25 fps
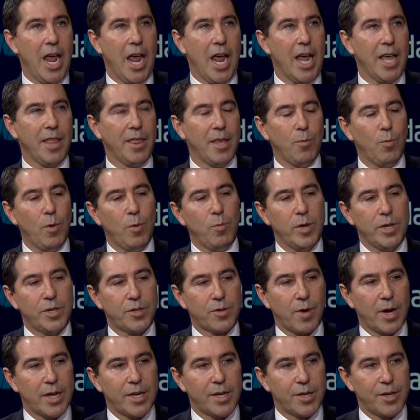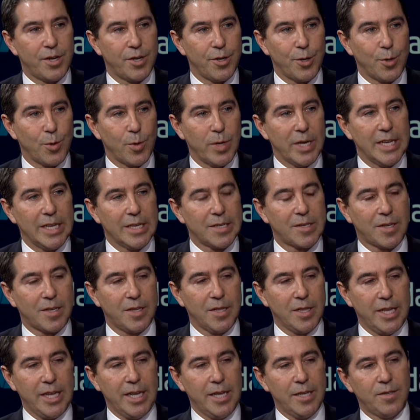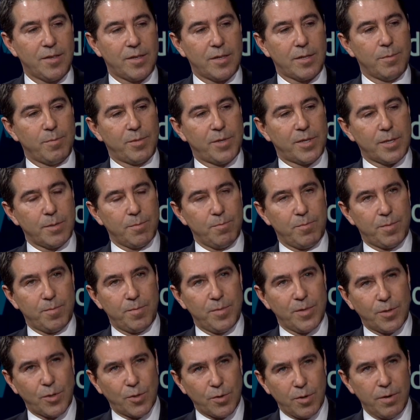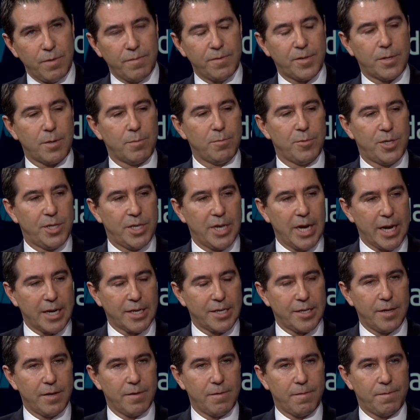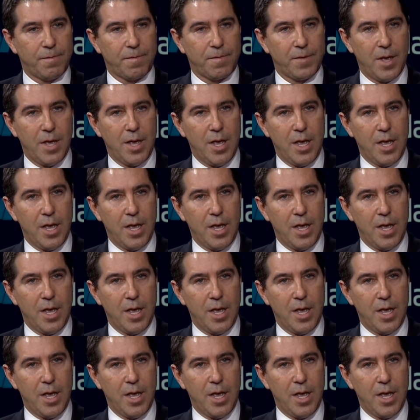And then what we tried to do is glean some sort of subjective